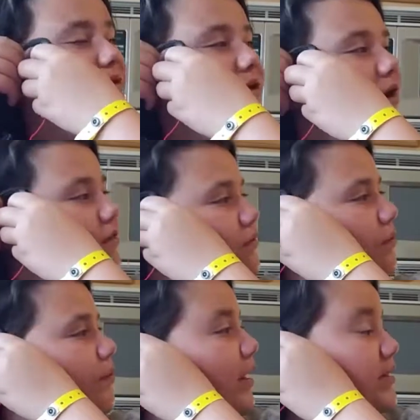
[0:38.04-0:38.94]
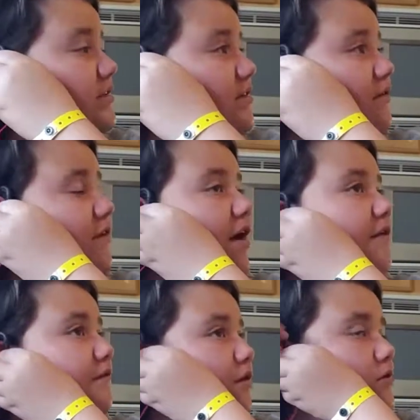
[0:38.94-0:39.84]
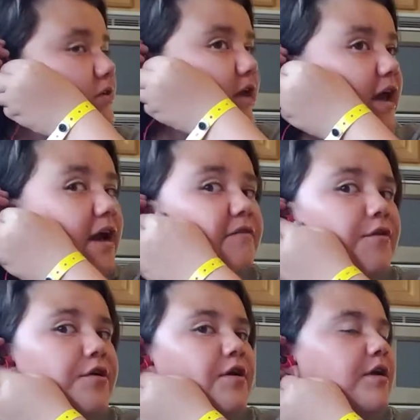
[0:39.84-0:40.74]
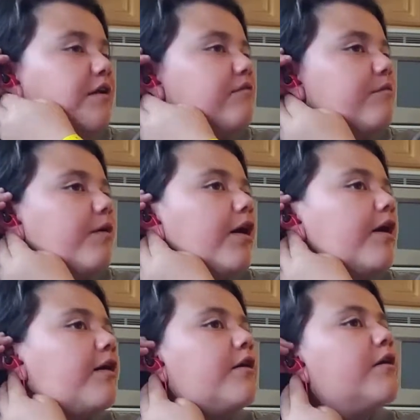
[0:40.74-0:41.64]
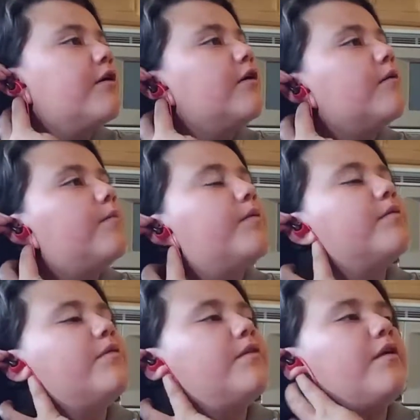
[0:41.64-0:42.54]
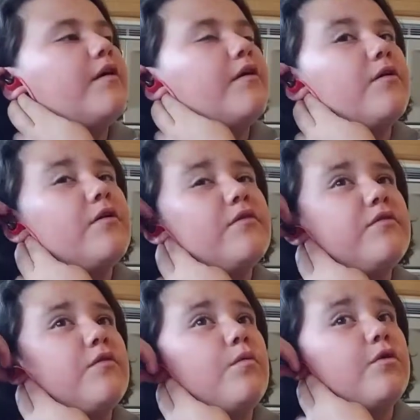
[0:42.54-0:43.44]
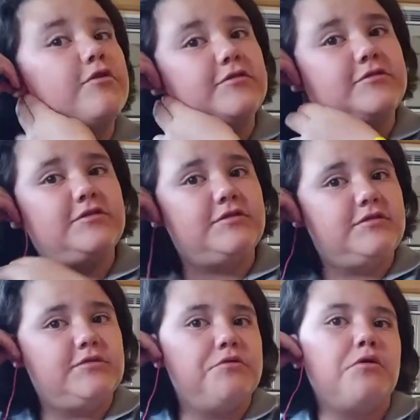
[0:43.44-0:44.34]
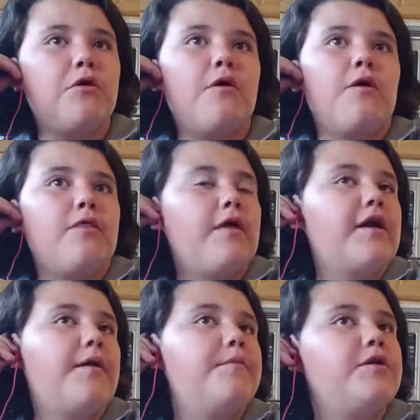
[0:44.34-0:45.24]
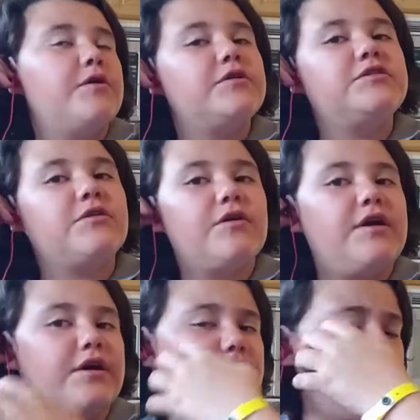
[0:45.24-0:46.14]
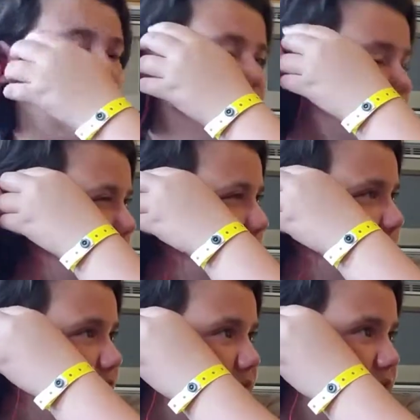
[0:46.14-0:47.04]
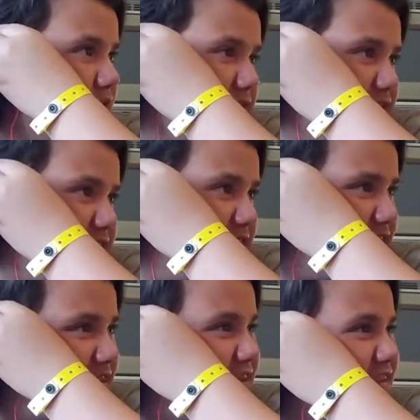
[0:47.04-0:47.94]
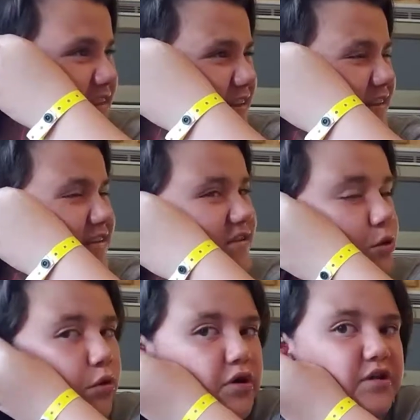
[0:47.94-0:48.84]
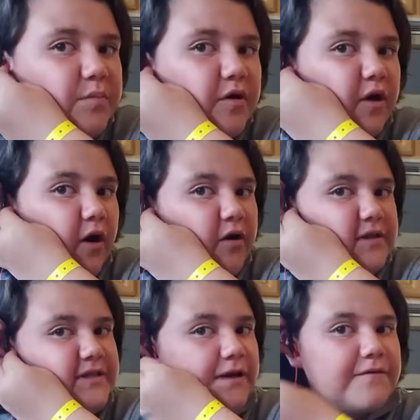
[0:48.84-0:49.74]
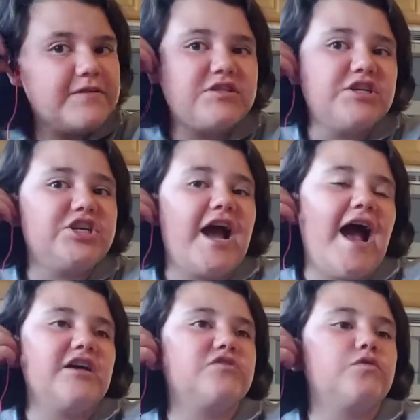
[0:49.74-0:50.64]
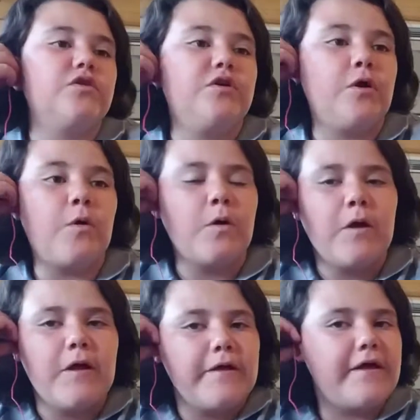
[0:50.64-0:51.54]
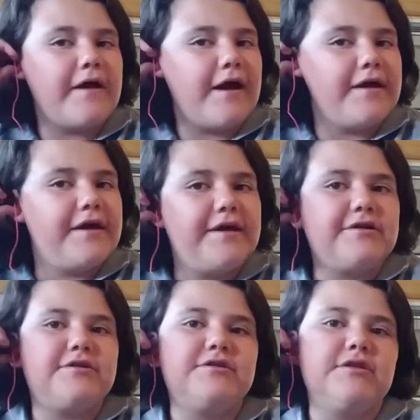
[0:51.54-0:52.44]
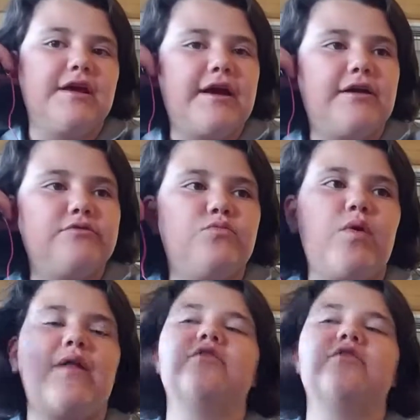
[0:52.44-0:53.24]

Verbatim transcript: not the best of headphones like ever you could ever buy, but they aren't the worst. Like I mean, you could still hear out of them, but like it's like so hard to put on and stuff. It's such a hassle, you know. Like I can't like I would rather